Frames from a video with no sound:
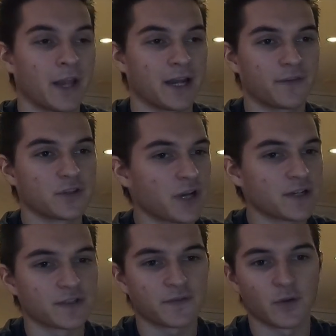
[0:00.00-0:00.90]
And if the
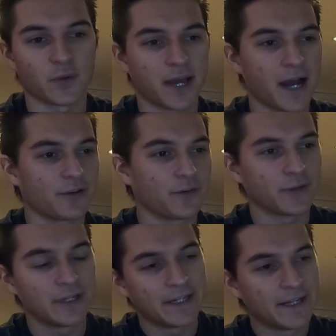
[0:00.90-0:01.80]
judge is feeling kind
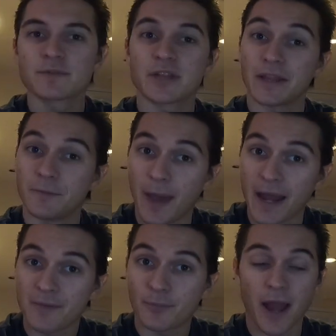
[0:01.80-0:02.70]
of slightly
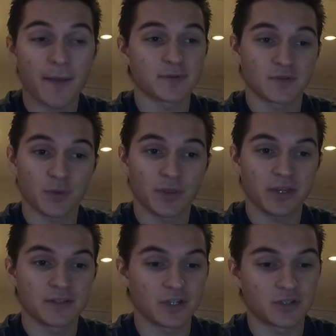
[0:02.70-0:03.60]
petty perhaps in certain
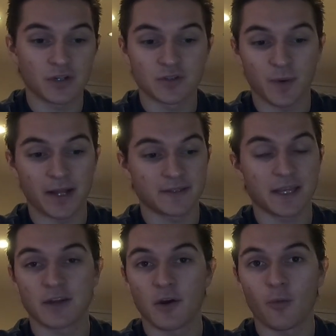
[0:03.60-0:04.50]
things, the judge might
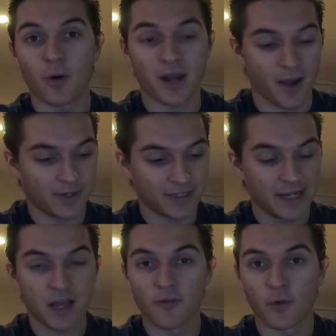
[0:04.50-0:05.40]
say, you know what, I'm going to
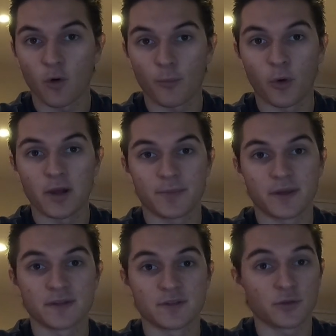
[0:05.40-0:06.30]
take off a whole point
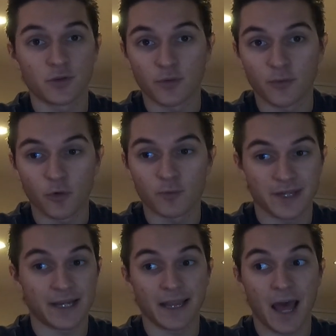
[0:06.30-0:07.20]
because your uniform
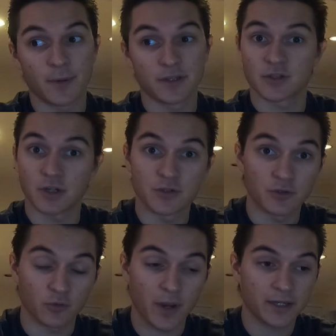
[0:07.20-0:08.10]
didn't allow me to judge
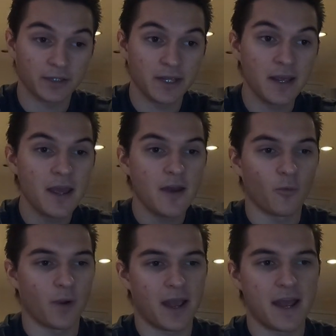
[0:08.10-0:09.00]
you correctly,
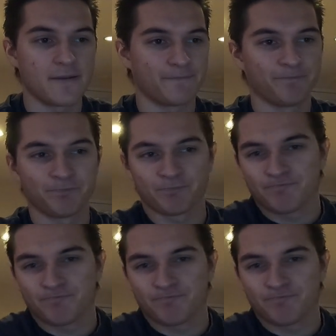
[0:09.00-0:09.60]
when